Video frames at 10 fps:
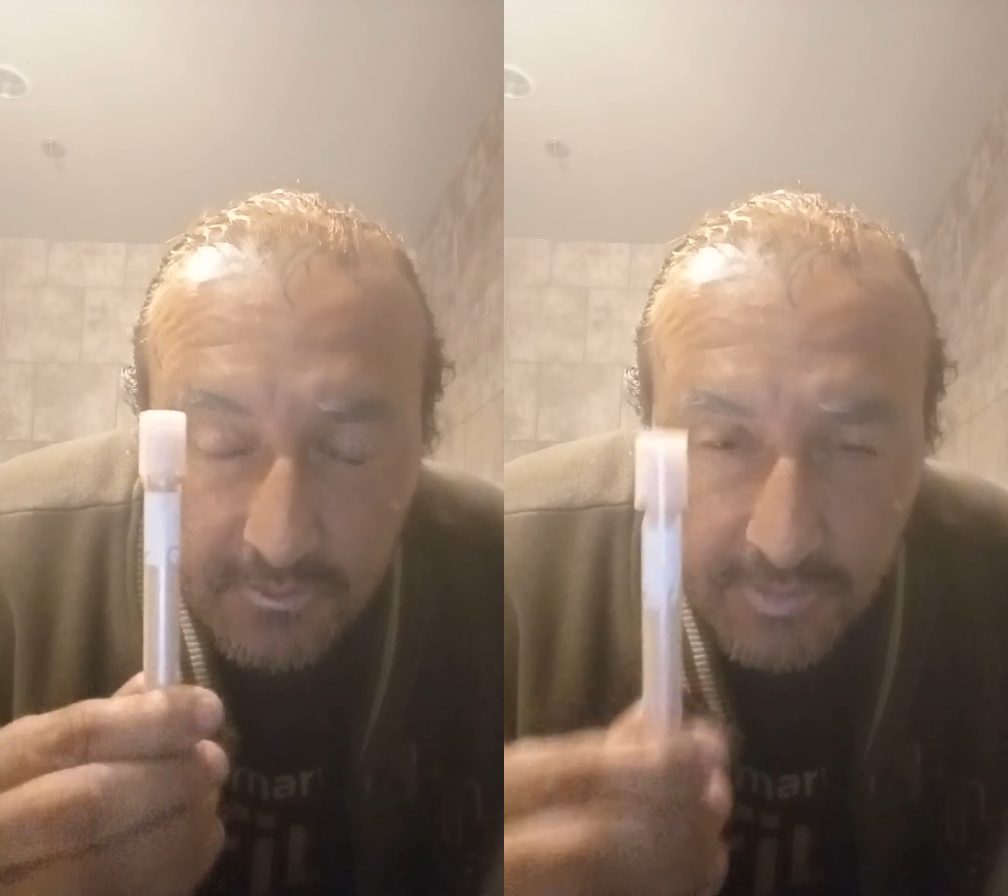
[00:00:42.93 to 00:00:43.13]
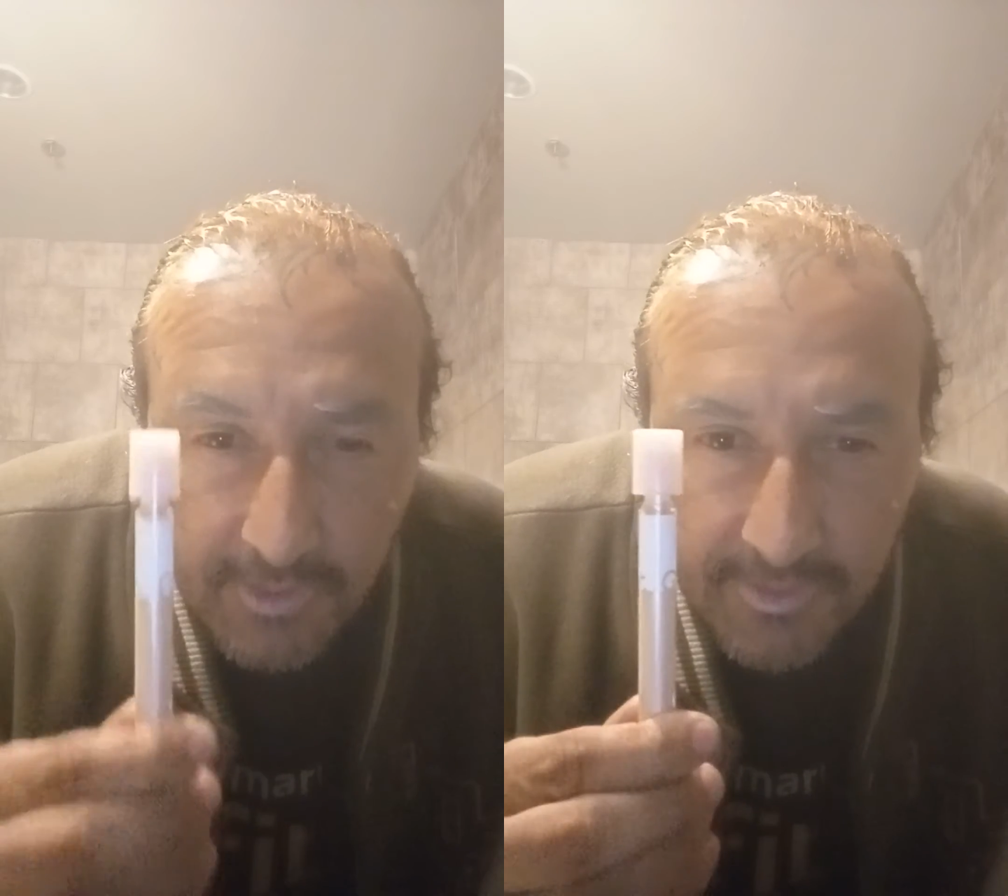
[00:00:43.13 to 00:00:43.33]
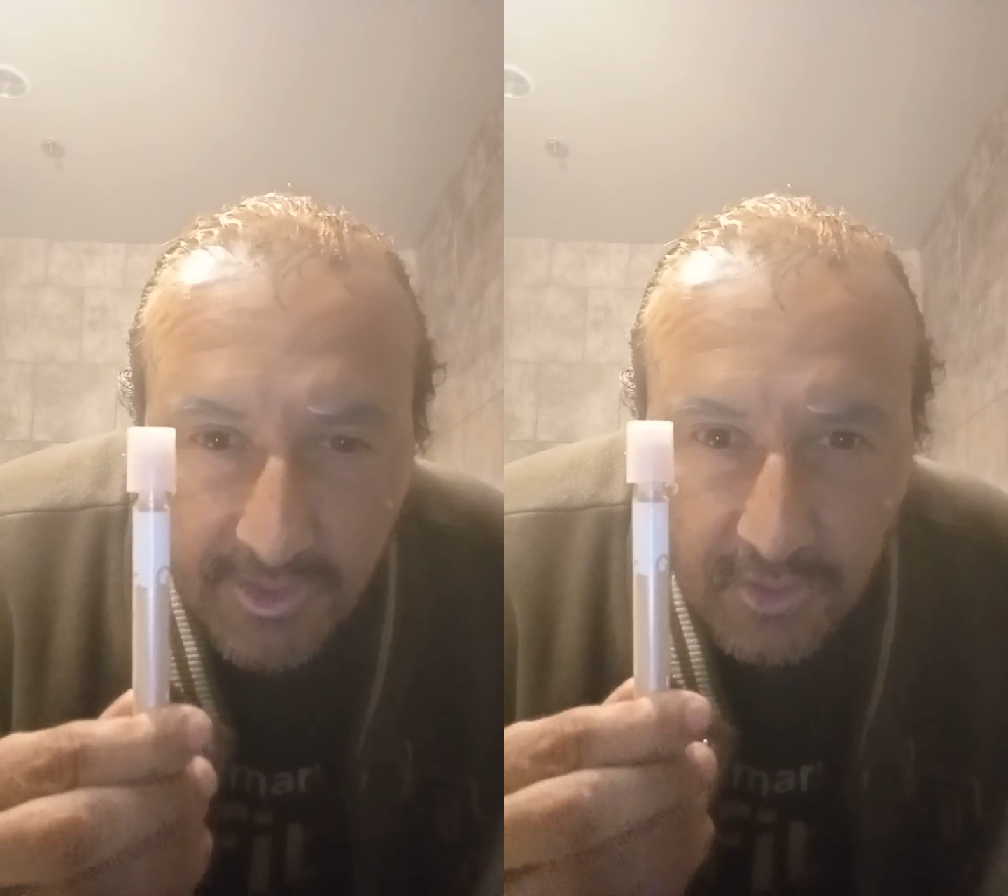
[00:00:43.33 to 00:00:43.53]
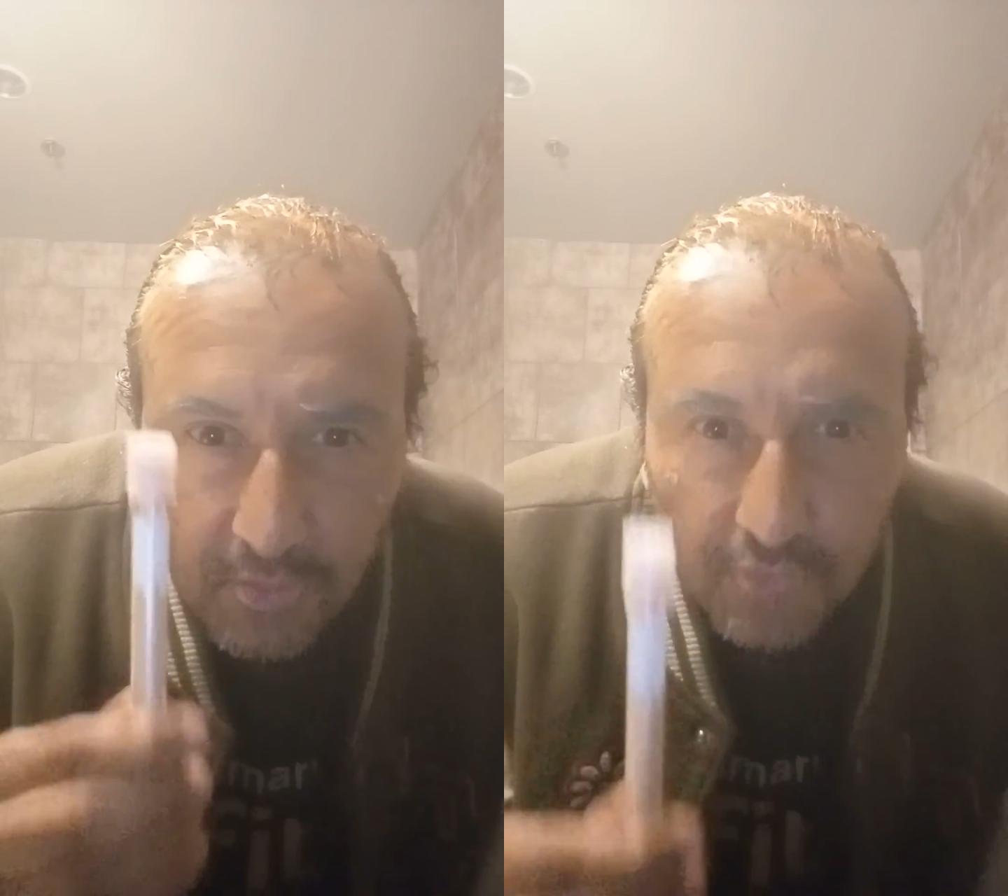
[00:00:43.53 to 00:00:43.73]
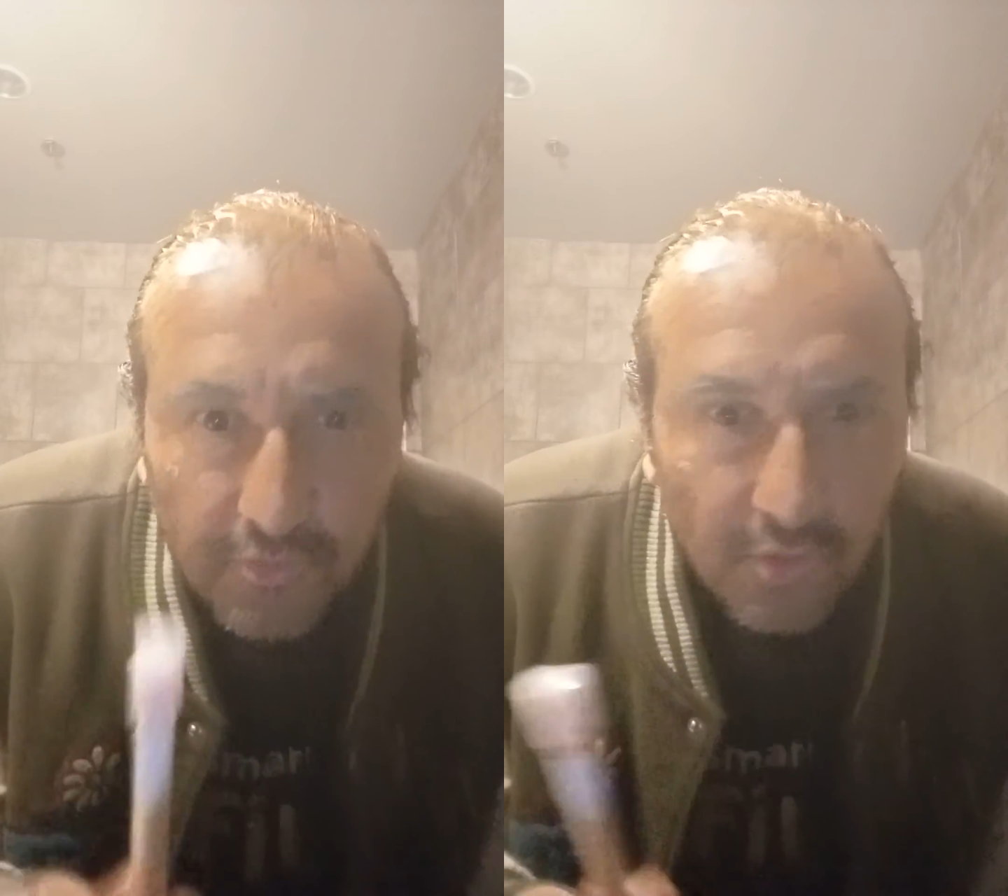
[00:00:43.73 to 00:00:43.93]
Baby
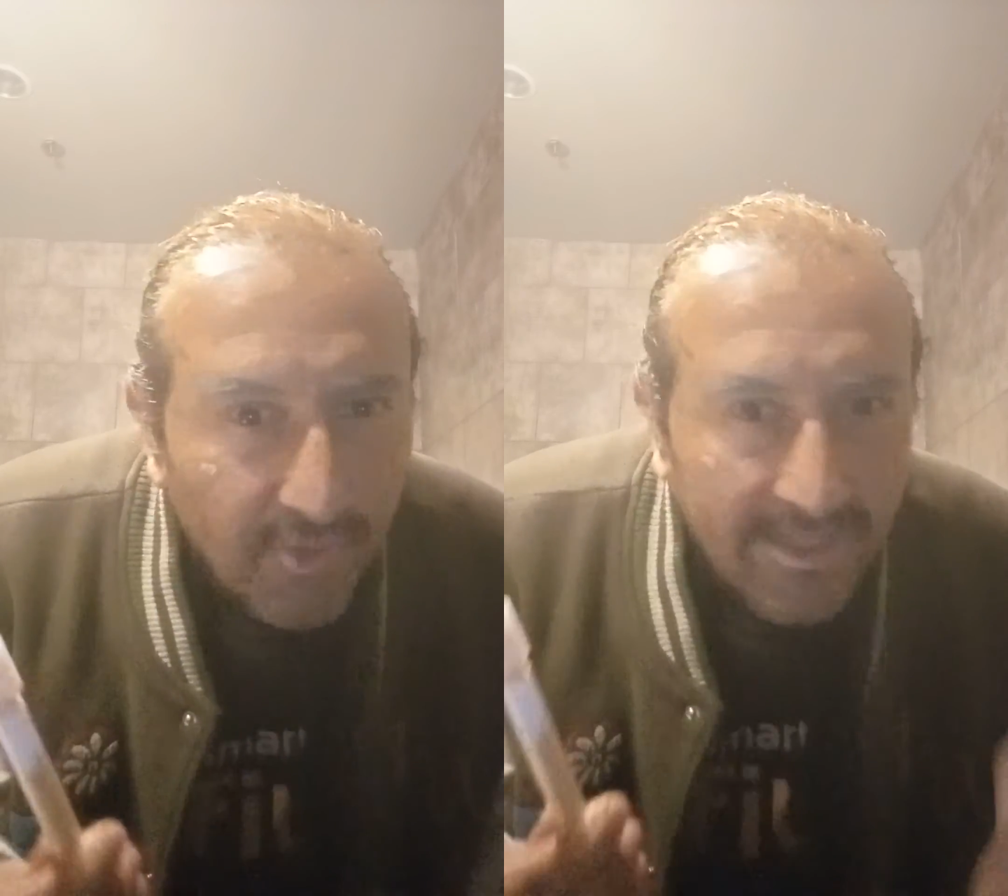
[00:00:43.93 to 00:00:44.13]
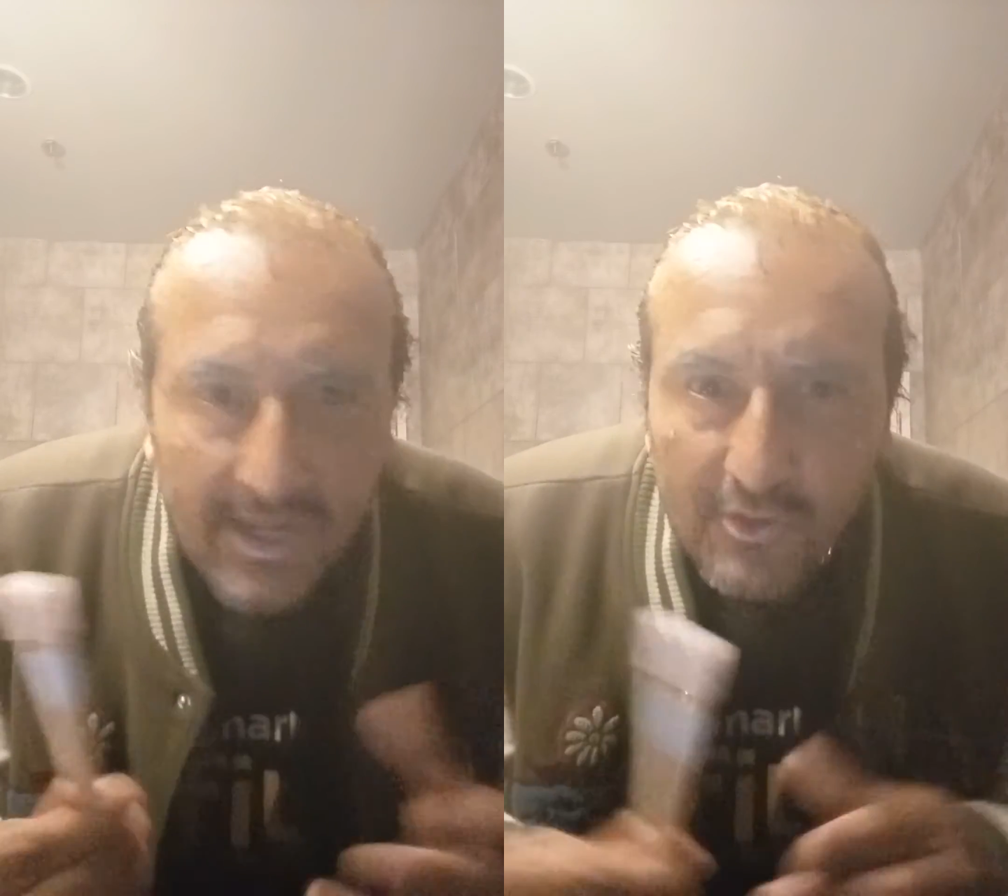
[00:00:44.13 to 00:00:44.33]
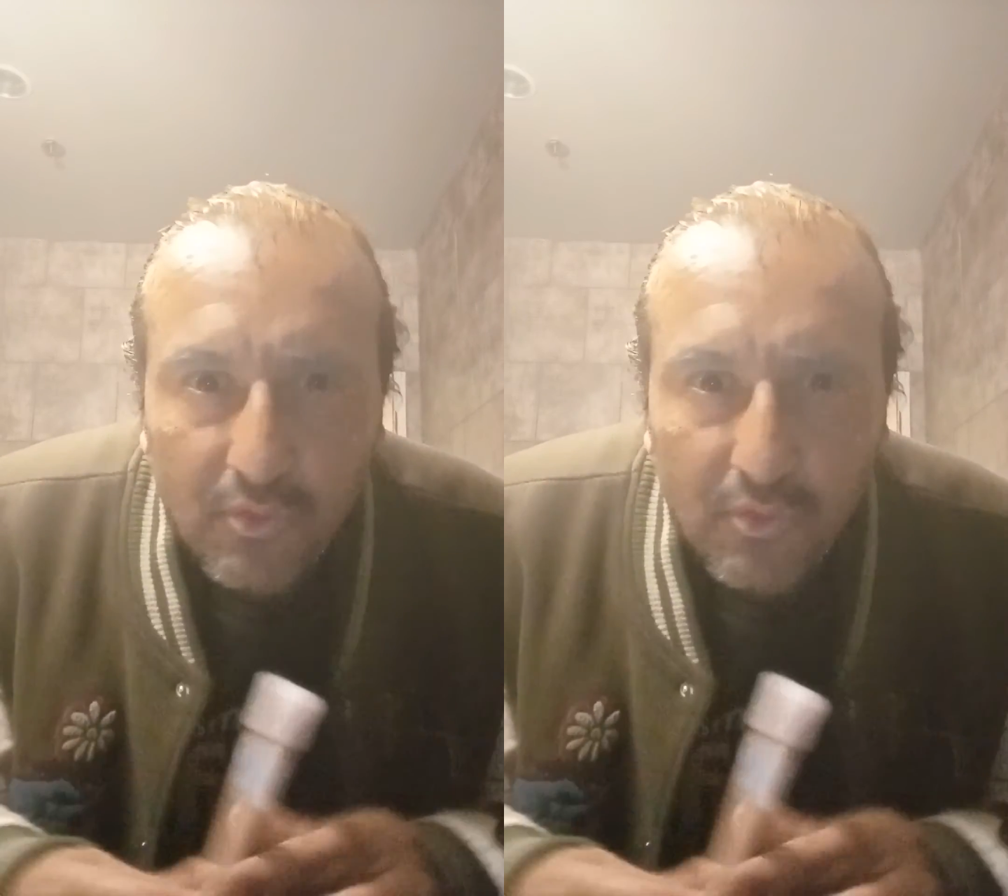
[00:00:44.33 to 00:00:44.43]
Nichols or Lorena